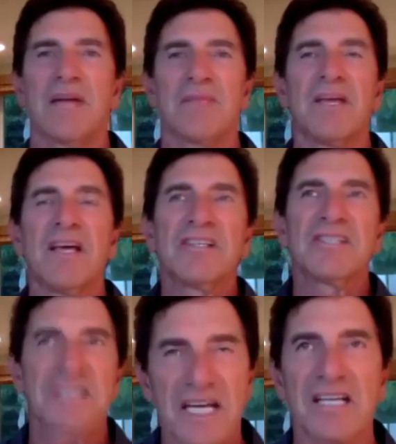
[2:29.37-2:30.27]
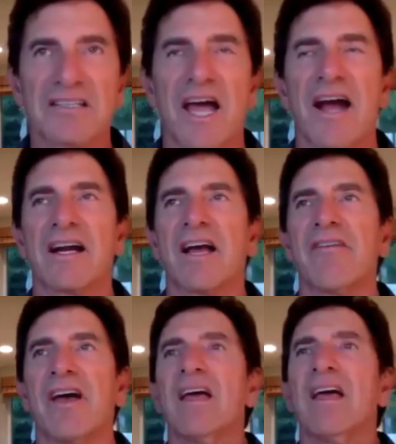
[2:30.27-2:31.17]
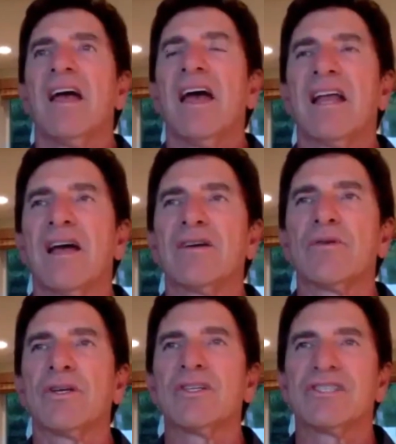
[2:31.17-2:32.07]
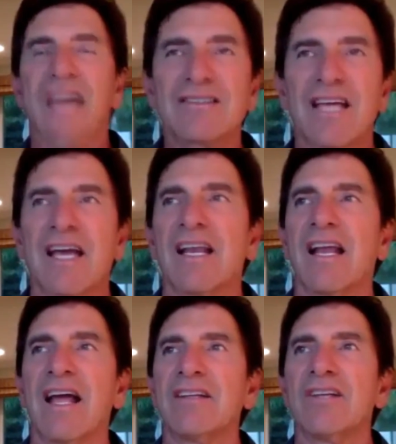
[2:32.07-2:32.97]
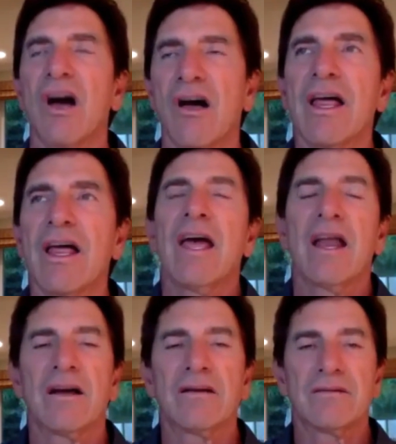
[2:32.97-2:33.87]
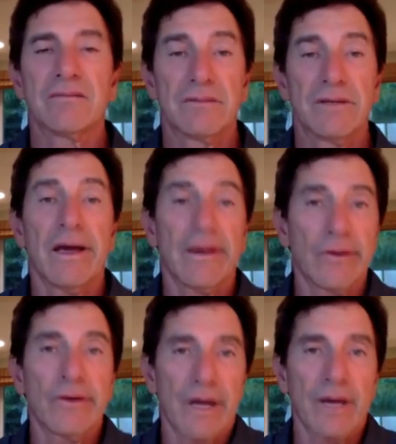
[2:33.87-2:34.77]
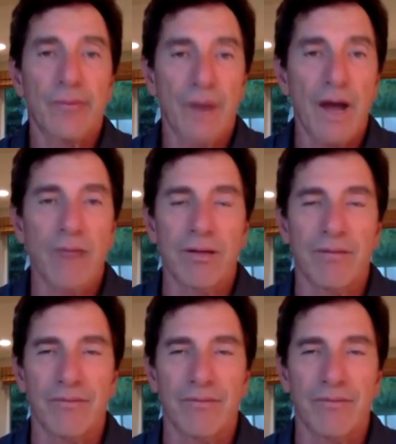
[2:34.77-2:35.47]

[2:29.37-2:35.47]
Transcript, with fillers: I'm sick and tired of it, and I resent it, and I don't. And yeah, you got a problem,